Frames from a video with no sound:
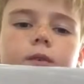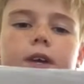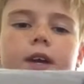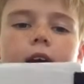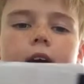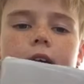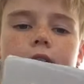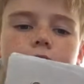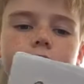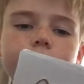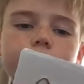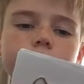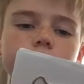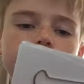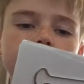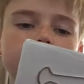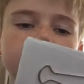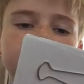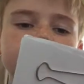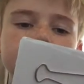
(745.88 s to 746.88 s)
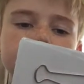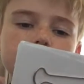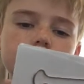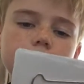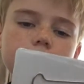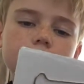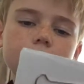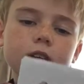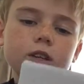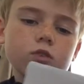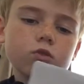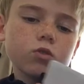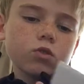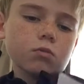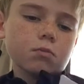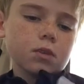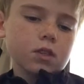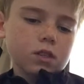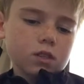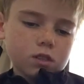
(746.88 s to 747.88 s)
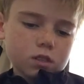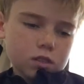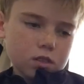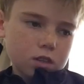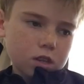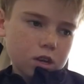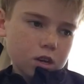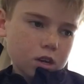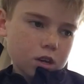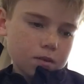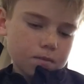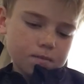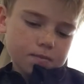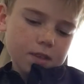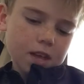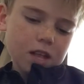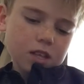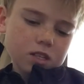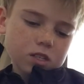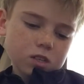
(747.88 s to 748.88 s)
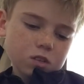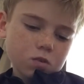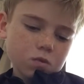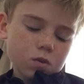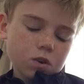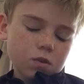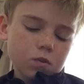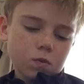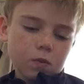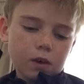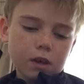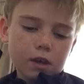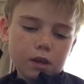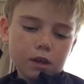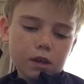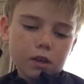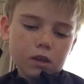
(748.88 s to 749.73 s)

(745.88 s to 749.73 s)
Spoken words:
have New Sinking Tournament, that's the one where